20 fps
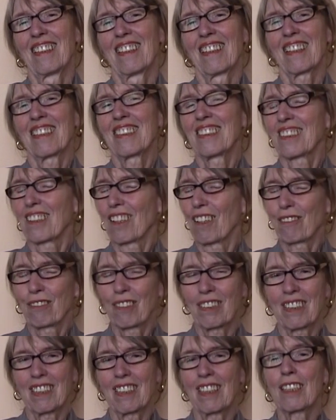Resolve
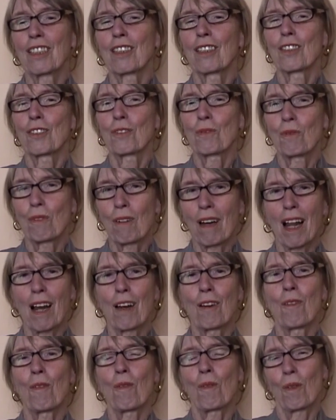it. It is
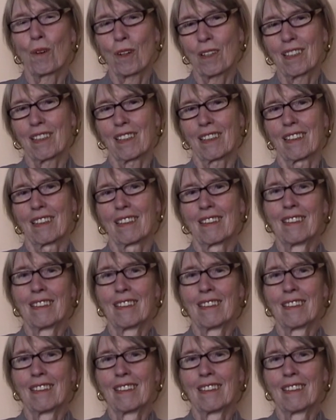well worth it.